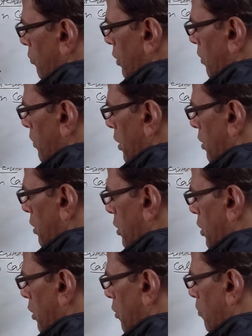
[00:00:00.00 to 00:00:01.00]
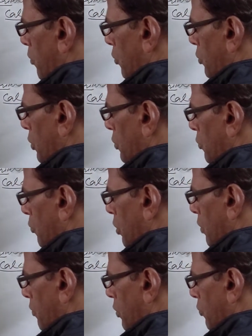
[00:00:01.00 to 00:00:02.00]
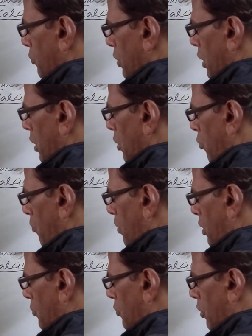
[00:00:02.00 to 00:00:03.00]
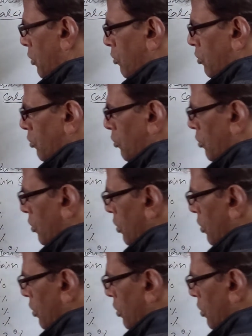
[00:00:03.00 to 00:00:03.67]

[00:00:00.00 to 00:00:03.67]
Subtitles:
cement, it decomposes to give you CaO plus CO2.